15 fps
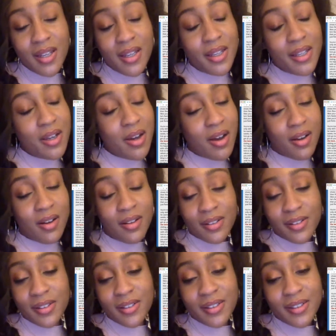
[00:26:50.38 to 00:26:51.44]

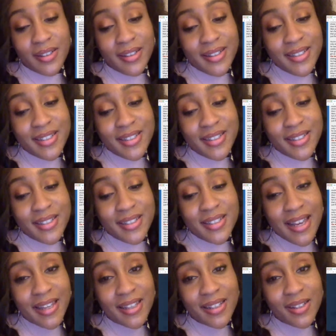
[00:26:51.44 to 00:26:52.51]
Y'all, it's just
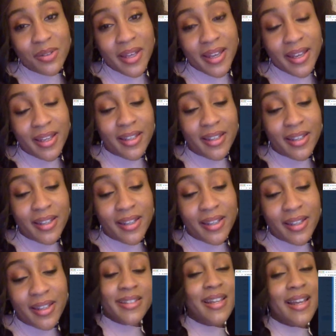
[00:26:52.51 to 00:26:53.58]
like, okay,
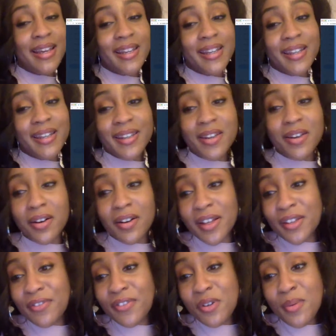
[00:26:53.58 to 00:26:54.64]
it's like, y'all,
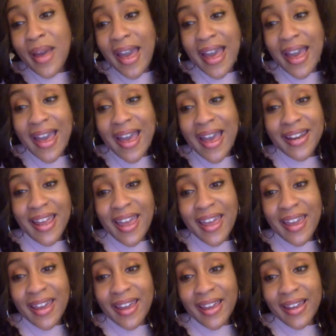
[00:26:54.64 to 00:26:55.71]
if you had
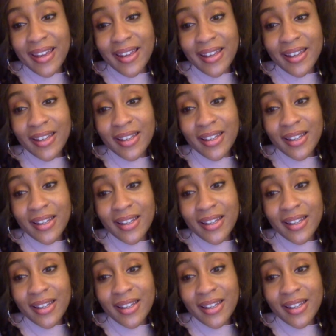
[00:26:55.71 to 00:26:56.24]
if